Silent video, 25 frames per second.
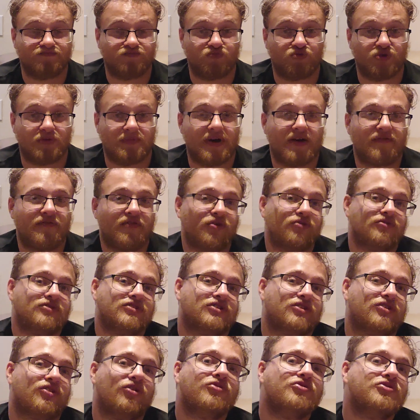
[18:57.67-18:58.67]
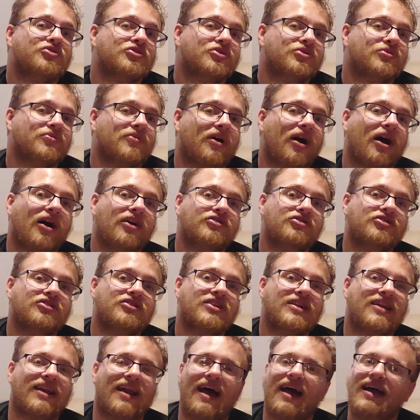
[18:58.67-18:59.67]
when my phone is closer to
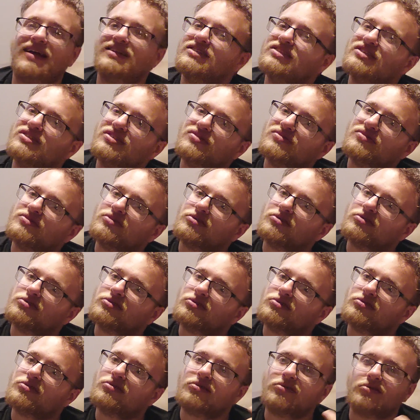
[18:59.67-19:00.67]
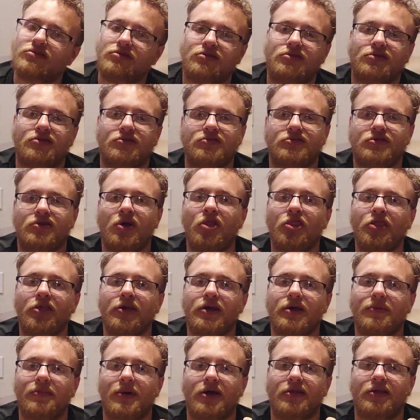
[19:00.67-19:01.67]
100, and I just, you know, don't
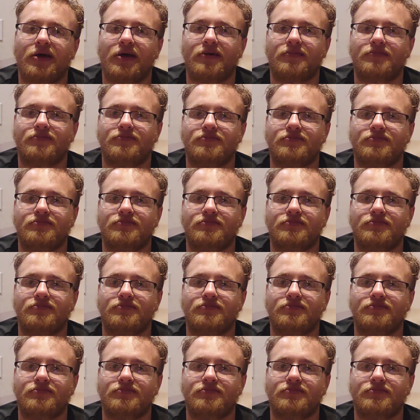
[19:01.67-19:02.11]
think about that.